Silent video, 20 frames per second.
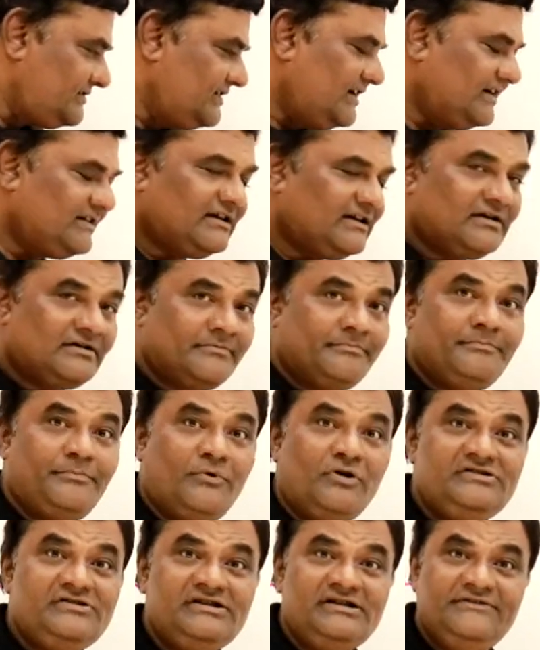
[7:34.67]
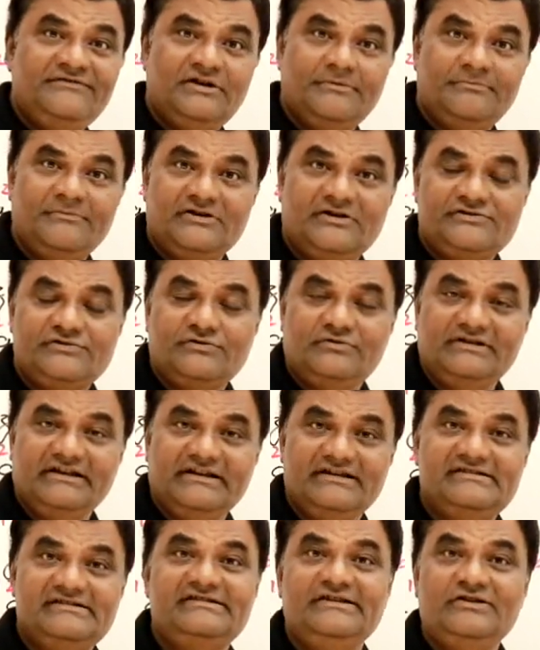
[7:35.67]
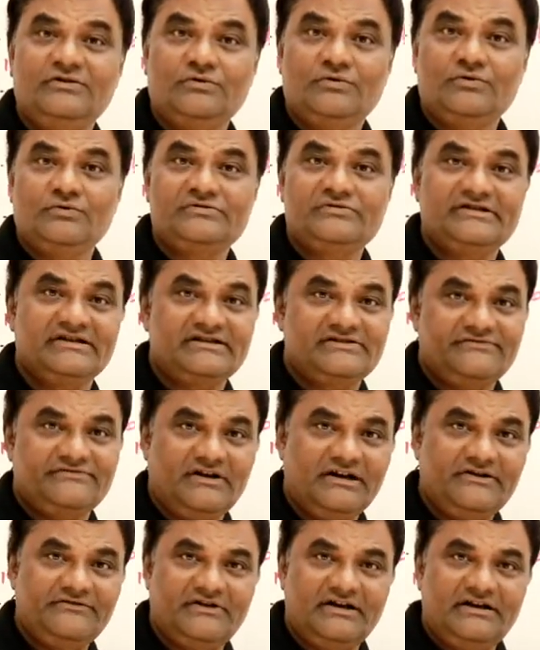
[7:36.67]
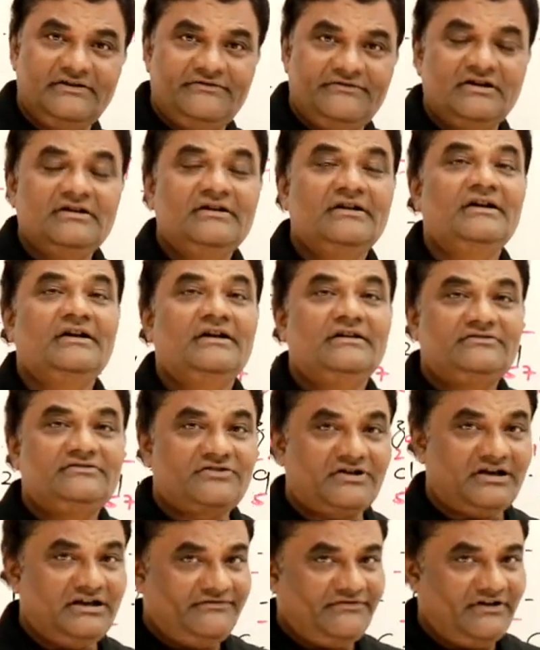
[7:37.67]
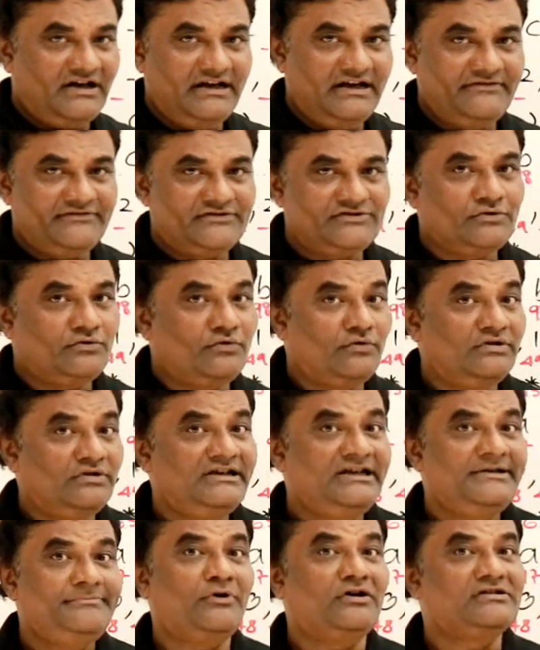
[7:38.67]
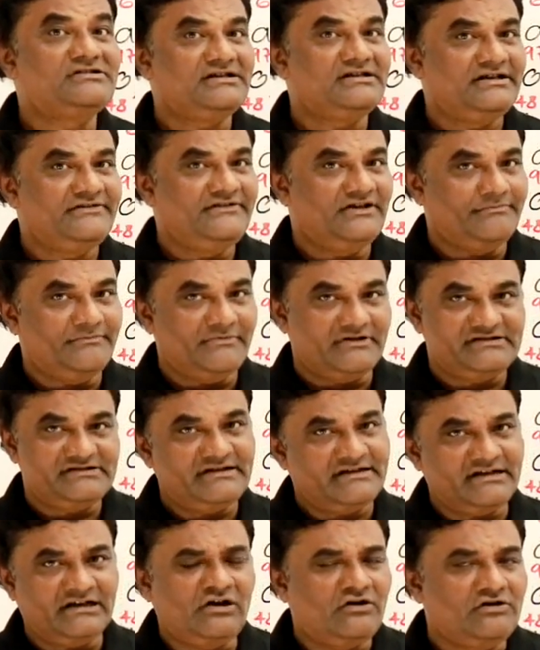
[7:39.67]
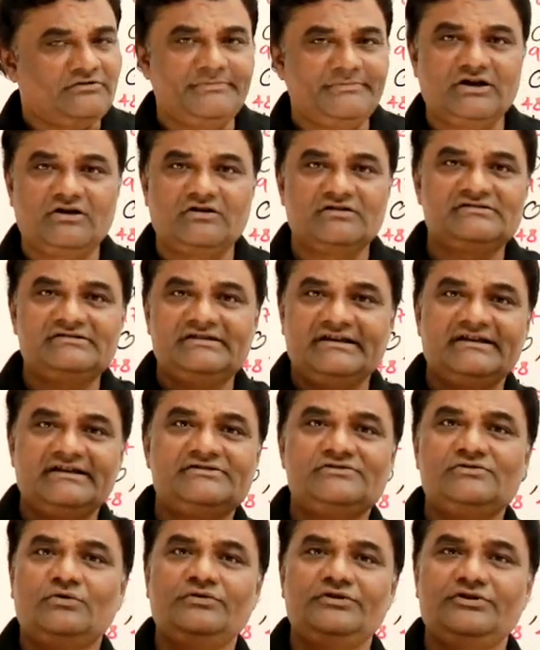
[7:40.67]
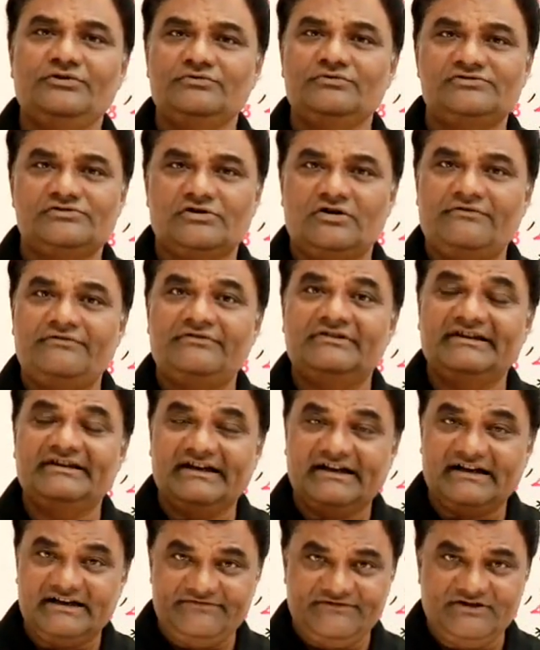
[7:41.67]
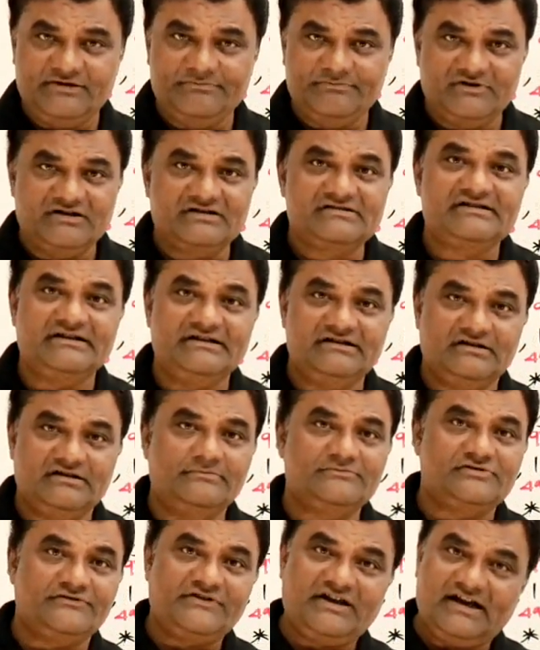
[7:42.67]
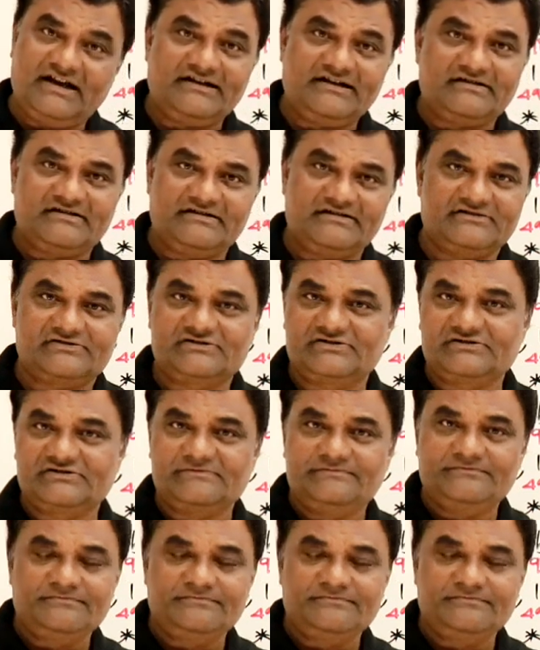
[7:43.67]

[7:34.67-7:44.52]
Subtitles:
that are positive numbers only, 0 to 65535. So only positive numbers it allowed, because there is no use of negative numbers in terms of characters.